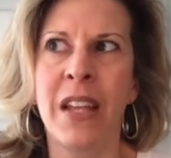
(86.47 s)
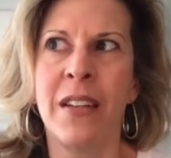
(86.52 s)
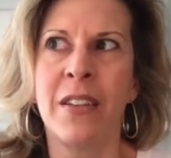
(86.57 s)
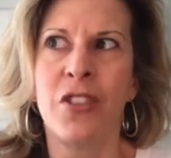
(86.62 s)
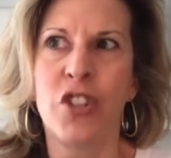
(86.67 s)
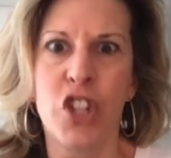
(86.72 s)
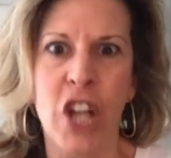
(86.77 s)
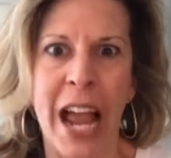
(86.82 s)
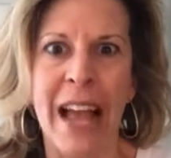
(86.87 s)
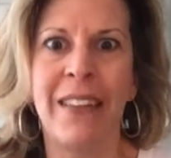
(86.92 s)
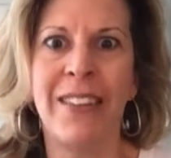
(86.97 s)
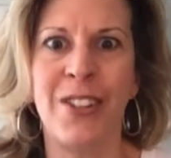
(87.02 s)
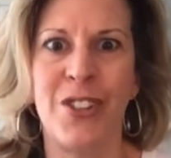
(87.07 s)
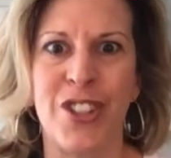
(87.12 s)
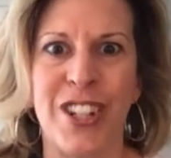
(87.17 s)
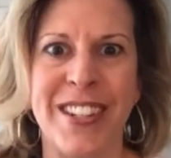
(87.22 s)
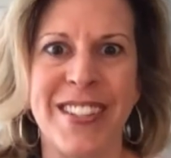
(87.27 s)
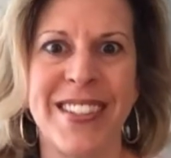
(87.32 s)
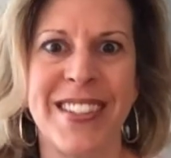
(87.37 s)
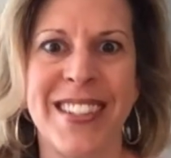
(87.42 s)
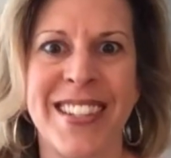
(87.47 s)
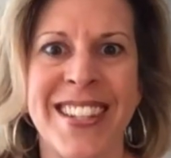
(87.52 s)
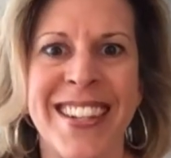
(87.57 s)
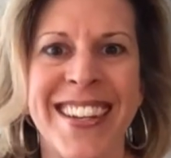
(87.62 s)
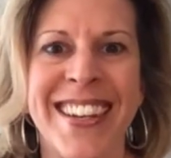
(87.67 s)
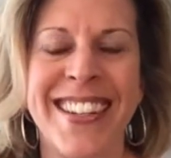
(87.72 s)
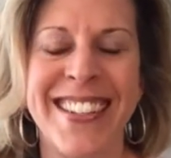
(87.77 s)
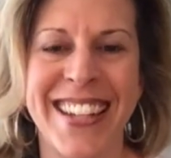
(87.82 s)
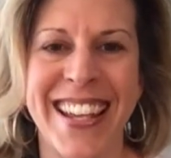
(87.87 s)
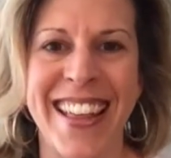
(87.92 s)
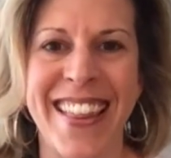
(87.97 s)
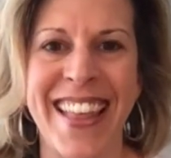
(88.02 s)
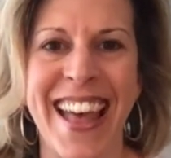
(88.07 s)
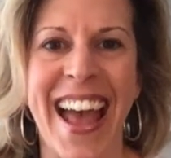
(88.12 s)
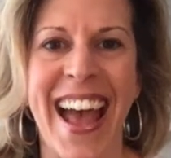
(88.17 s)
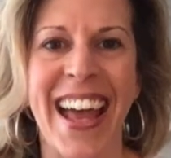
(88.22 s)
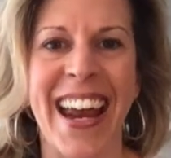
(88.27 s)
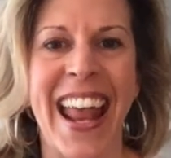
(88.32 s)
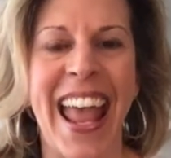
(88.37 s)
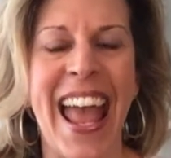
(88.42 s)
challenges to that.